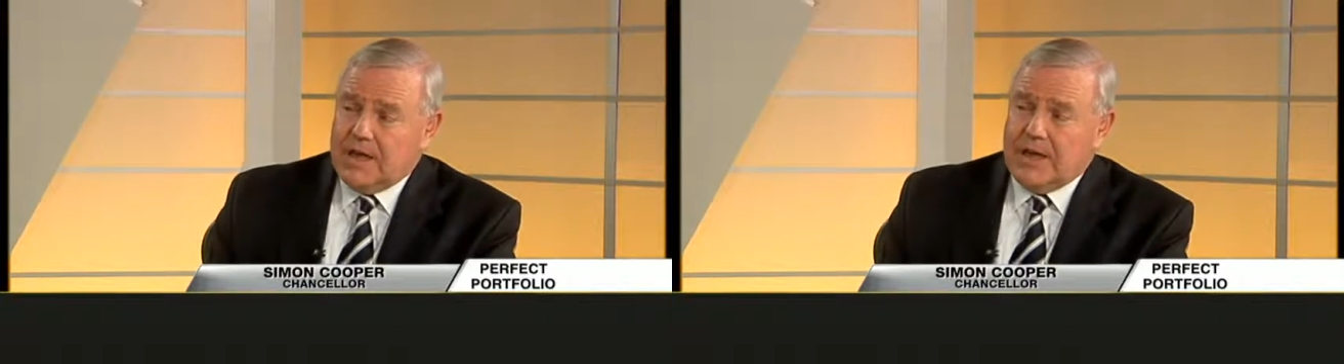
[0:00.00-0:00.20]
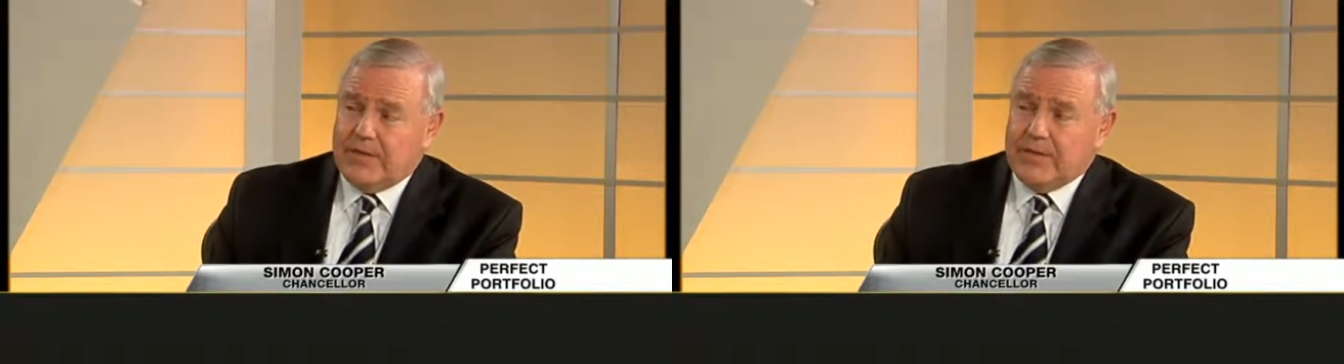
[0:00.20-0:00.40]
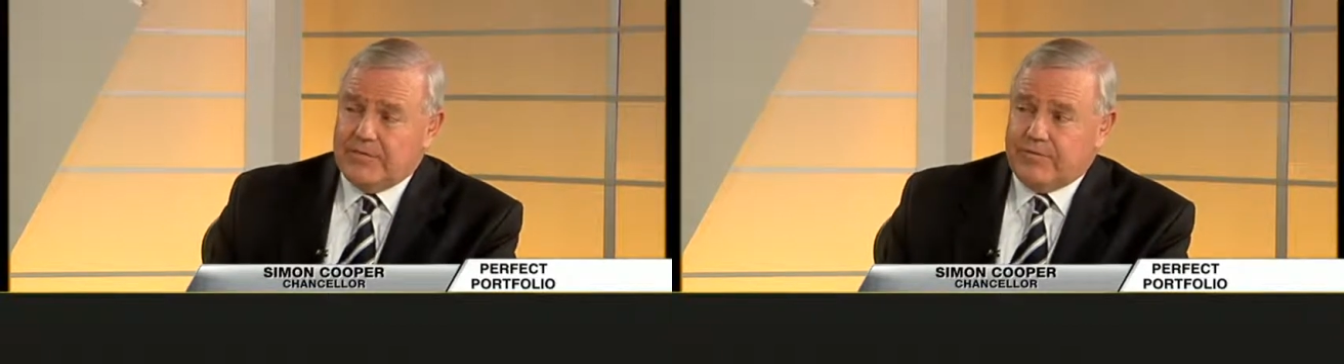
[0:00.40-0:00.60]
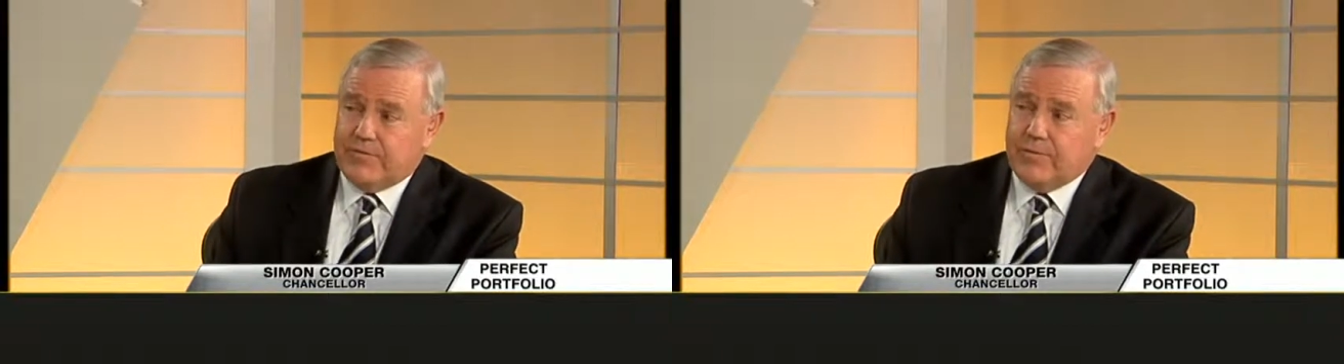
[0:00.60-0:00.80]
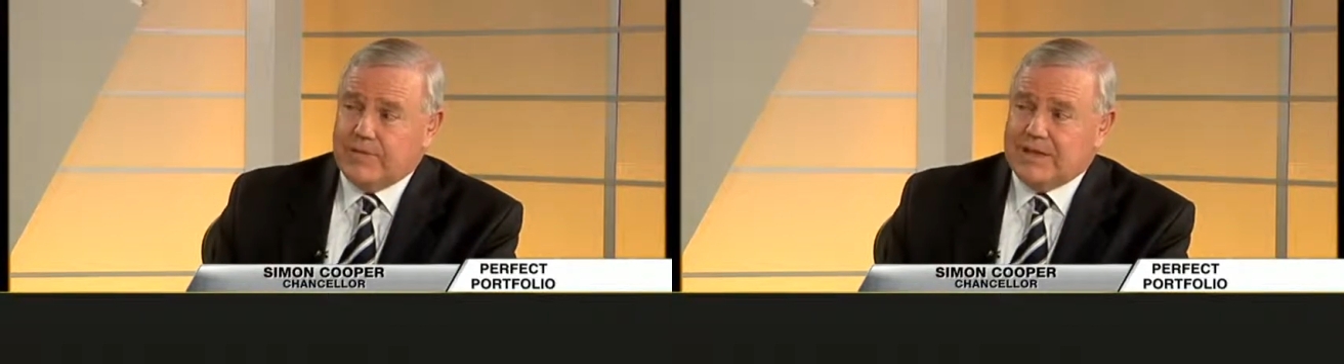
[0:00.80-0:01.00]
and
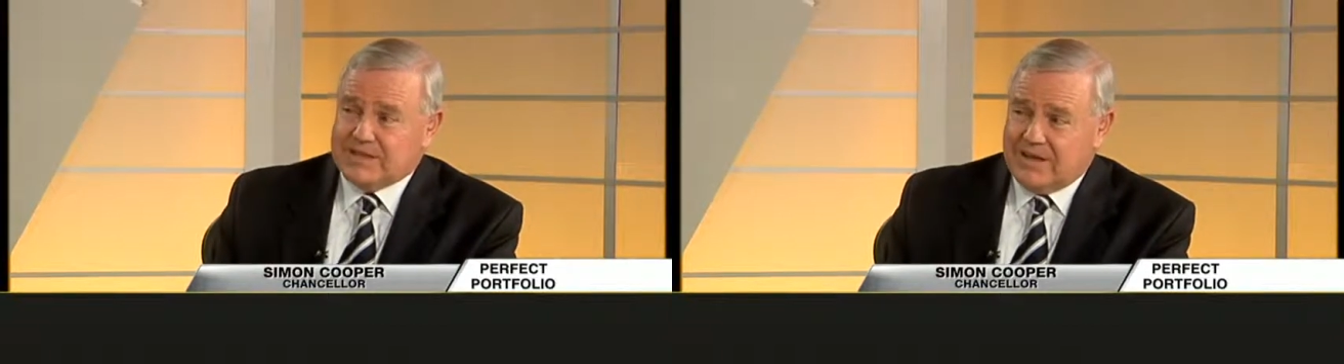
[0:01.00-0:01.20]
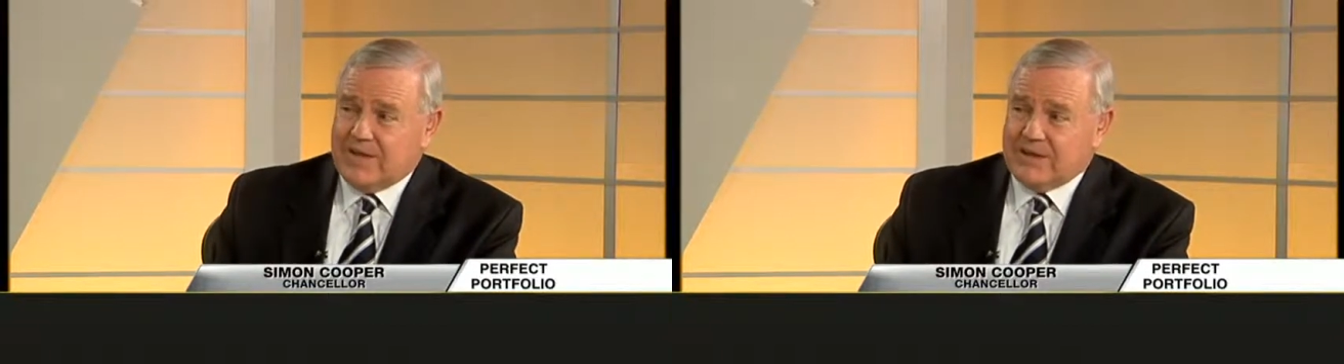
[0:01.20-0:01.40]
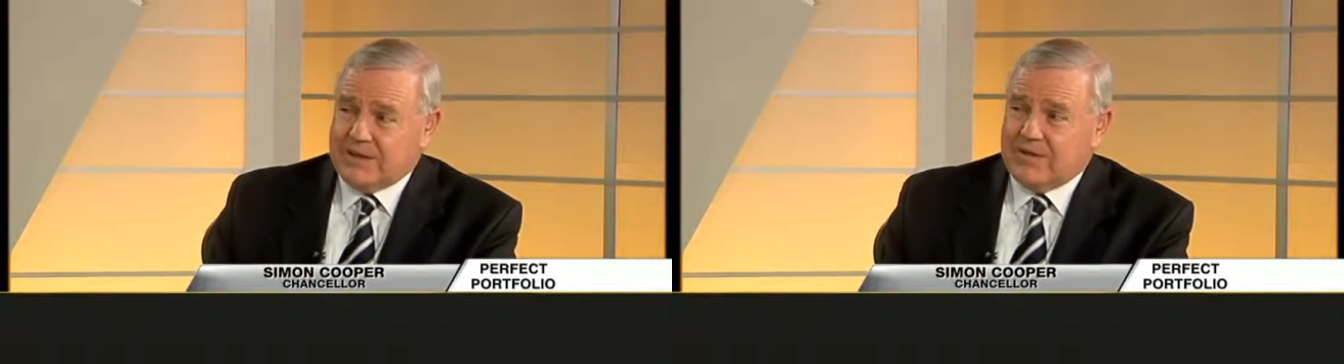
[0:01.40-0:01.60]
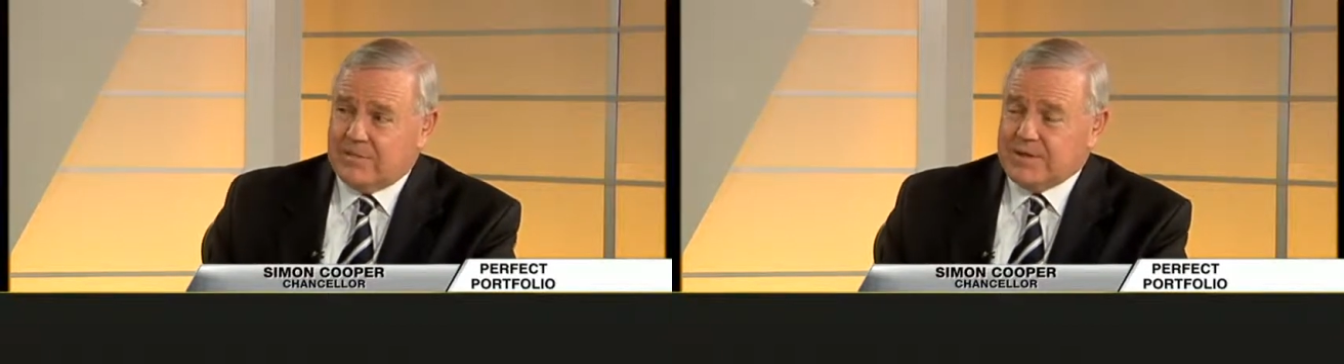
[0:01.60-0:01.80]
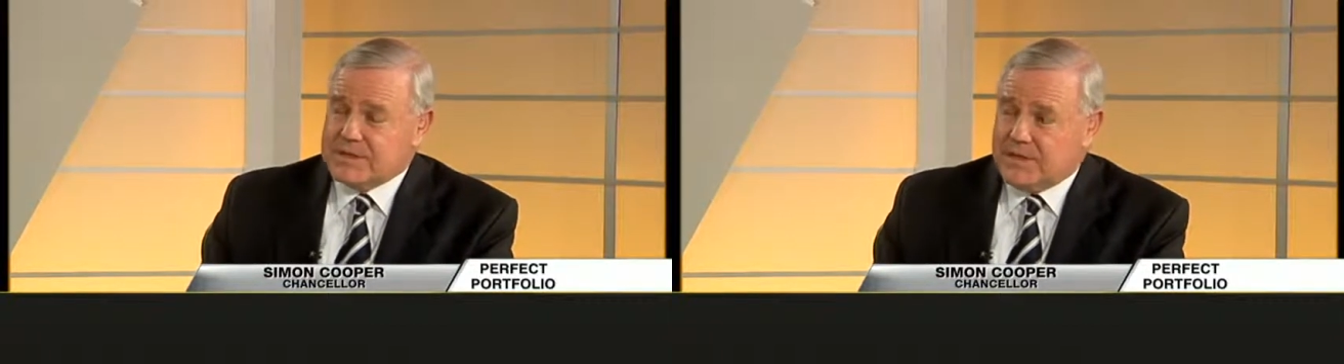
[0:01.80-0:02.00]
therefore it's likely there'll
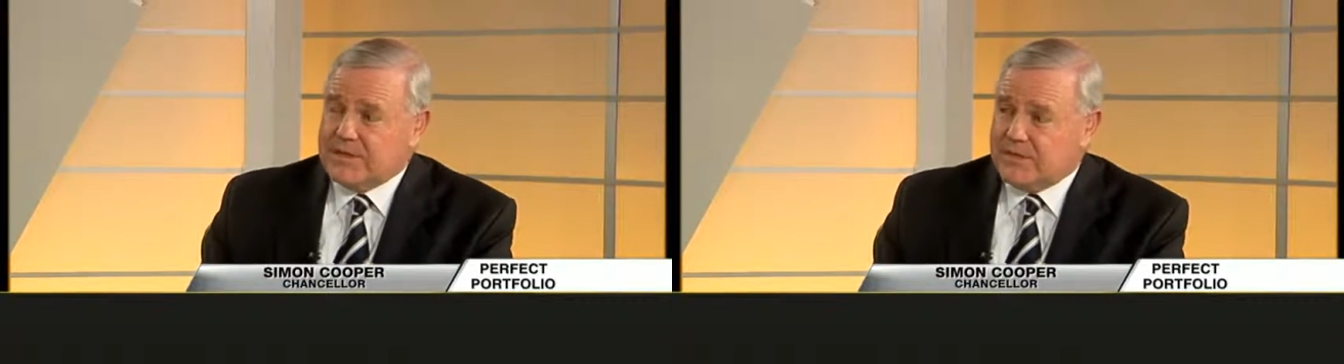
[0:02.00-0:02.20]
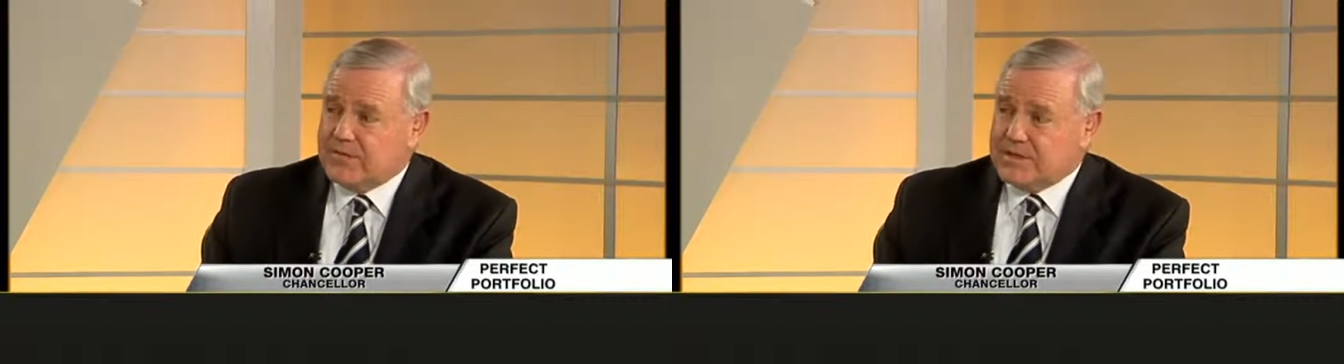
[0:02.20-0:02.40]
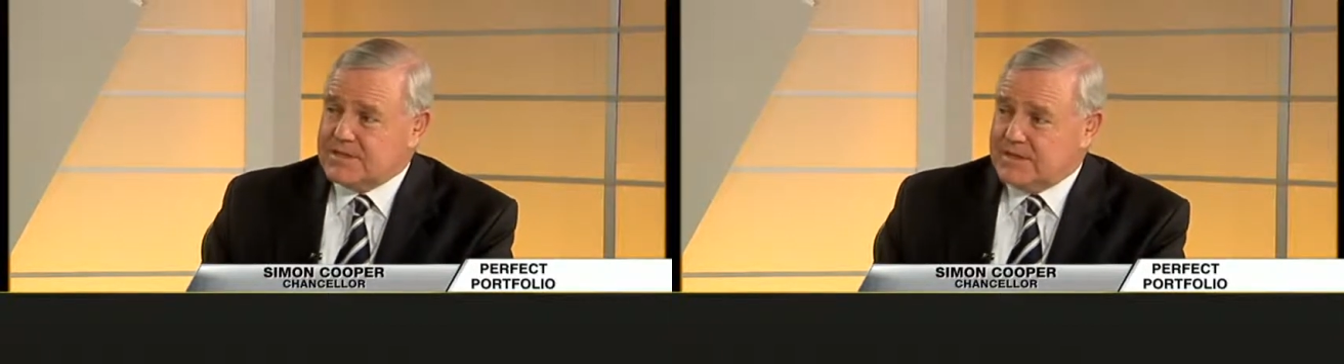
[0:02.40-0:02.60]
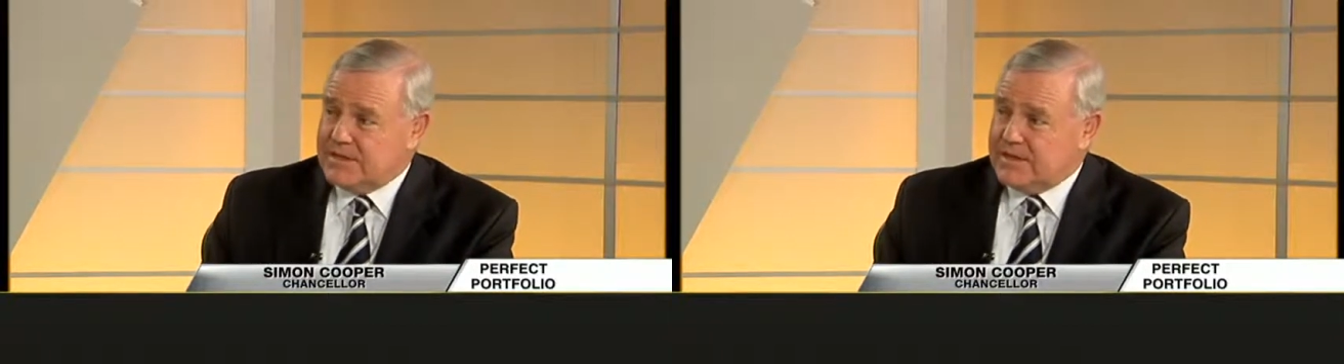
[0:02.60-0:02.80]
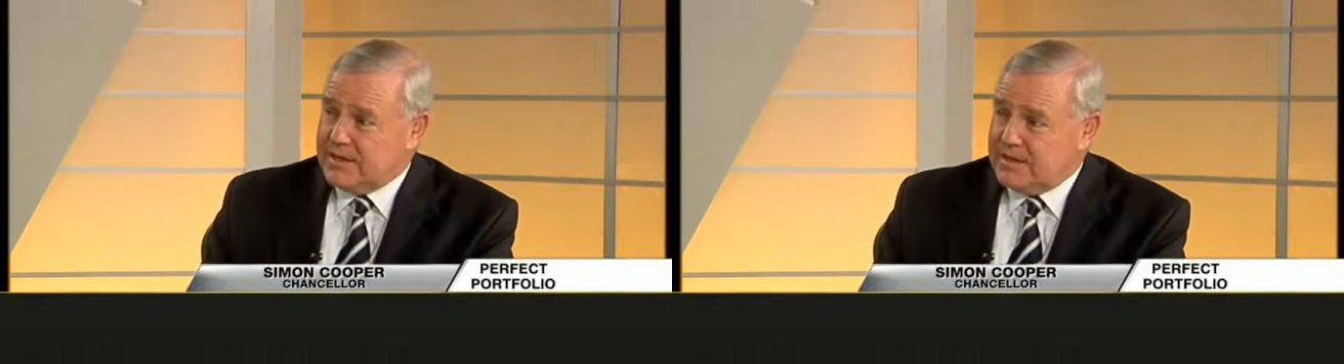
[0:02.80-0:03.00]
be some increase
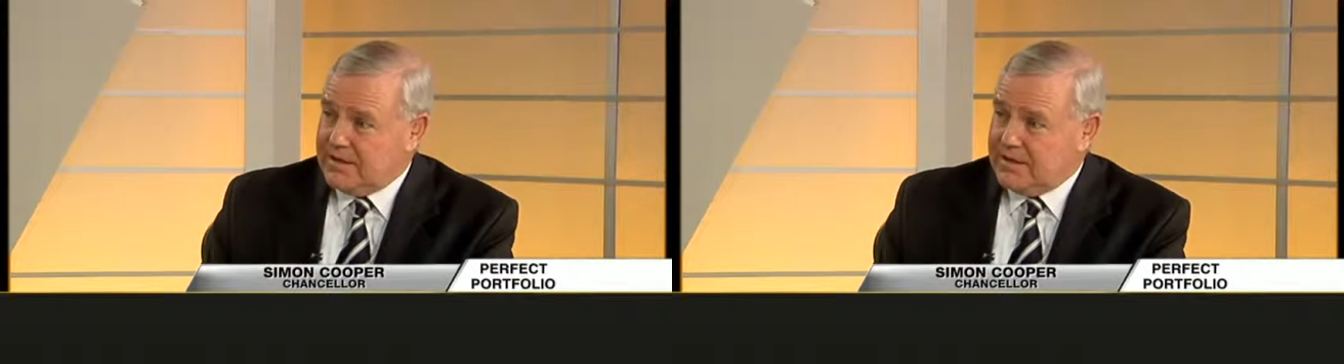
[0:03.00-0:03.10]
in